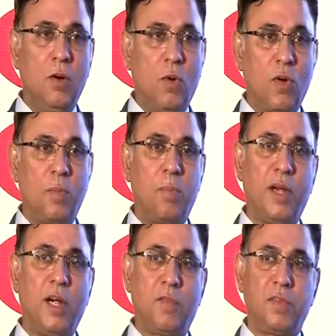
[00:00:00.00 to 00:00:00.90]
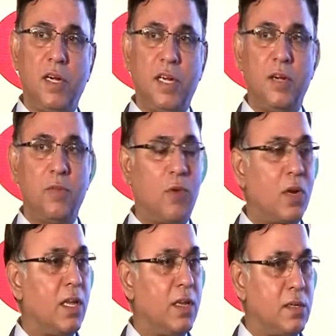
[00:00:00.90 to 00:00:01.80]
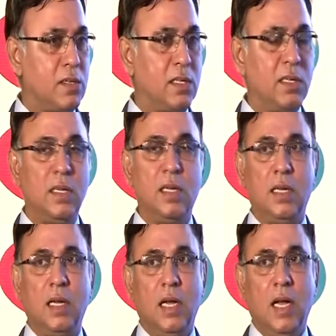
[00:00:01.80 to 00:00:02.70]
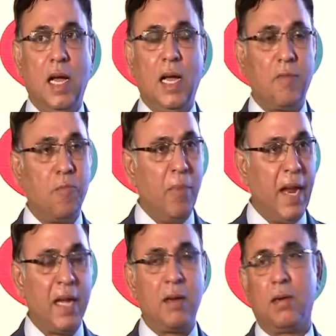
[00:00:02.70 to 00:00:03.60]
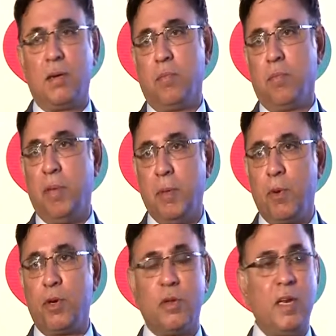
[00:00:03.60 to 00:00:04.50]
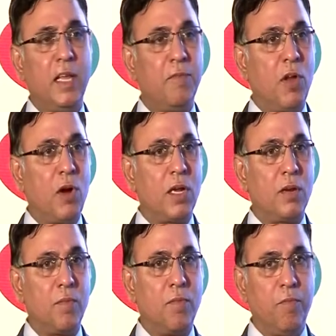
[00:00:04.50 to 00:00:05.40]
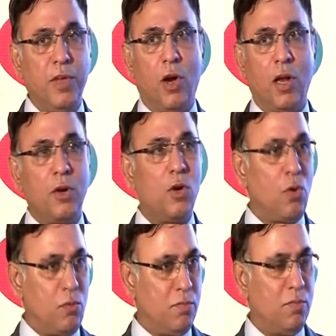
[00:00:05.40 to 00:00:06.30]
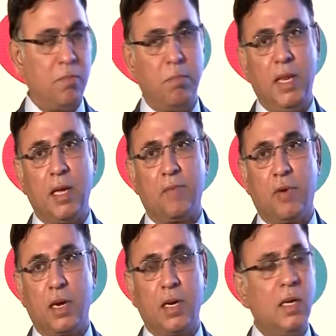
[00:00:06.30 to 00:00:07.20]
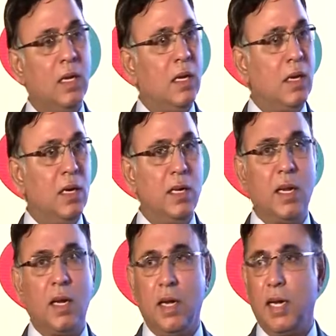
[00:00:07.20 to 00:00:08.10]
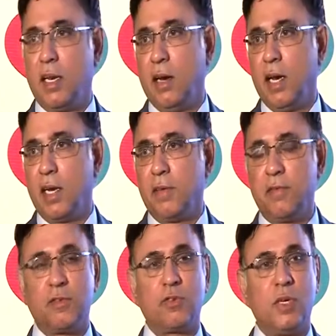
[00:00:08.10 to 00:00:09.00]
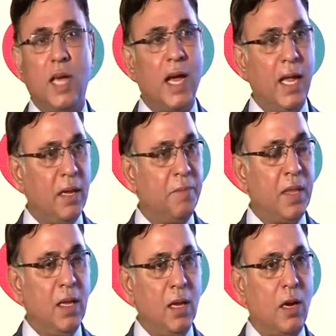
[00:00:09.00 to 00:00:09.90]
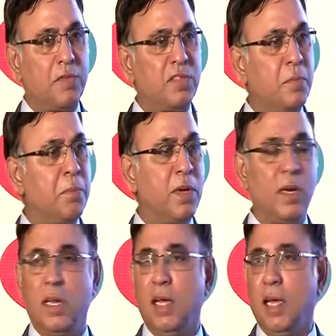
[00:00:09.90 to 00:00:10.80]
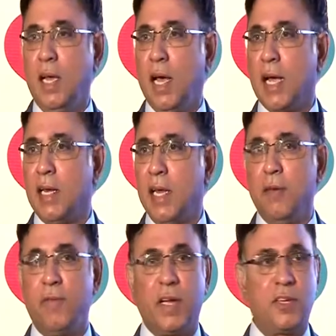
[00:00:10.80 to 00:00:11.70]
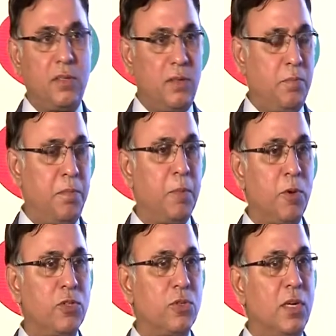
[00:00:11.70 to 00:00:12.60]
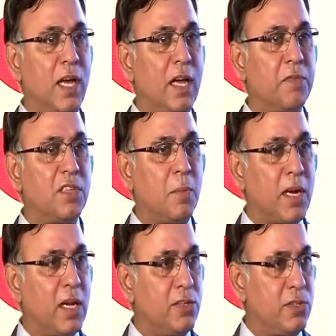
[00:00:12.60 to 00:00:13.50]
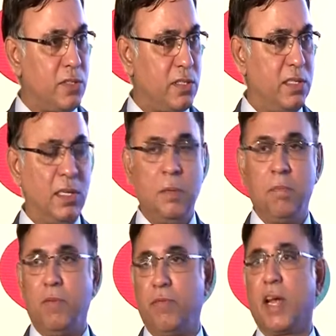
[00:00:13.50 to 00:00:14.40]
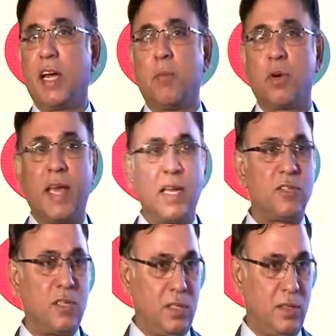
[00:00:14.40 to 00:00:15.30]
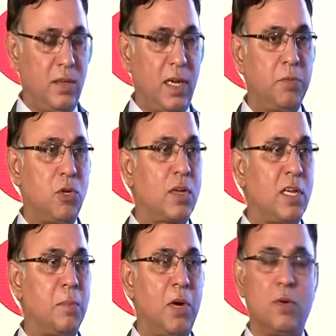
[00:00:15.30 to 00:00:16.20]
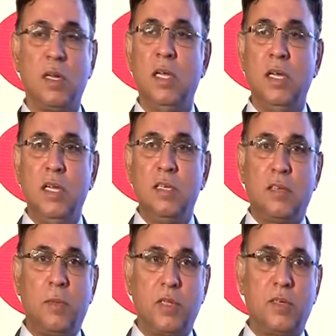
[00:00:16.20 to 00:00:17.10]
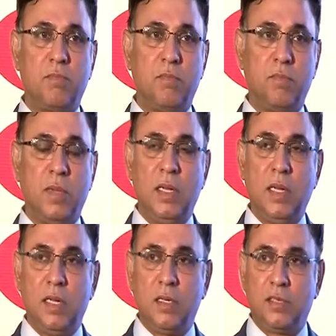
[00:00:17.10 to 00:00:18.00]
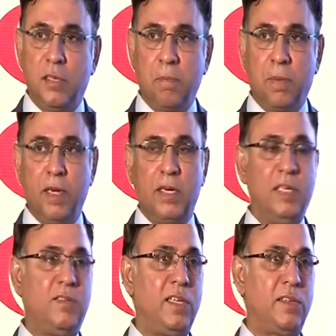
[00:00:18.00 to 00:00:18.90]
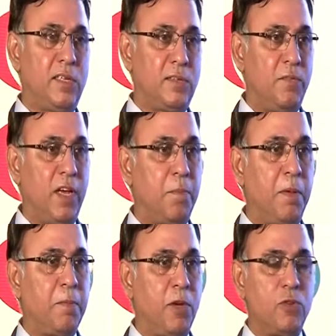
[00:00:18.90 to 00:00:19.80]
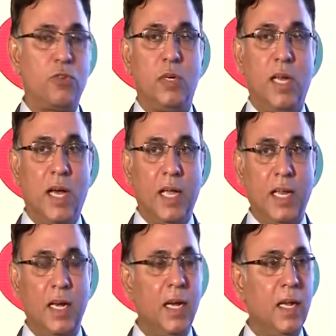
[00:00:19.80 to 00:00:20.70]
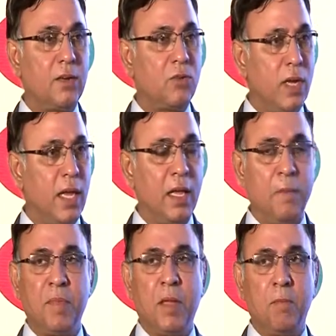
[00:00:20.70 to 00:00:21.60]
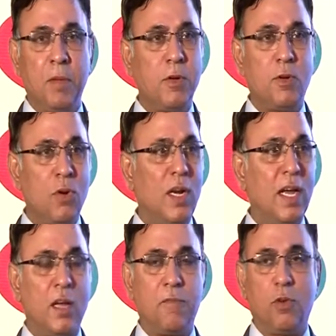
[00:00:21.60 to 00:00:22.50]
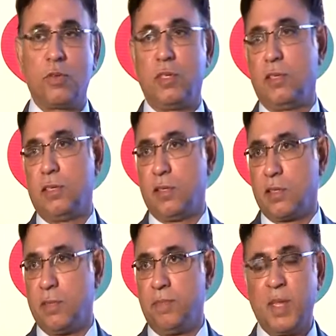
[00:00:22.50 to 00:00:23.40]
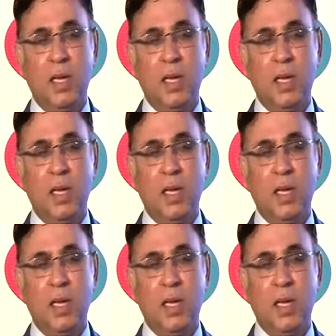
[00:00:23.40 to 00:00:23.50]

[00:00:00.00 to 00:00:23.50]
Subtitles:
over a period of 30 to 40 years have made people to live longer. We all know many of our elderly relatives used to die of simple acne infection. People used to die of stomach ulcers. Forget about cancer. I'm talking about some of the simple diseases where people used to die in India. Today, people don't die of those diseases.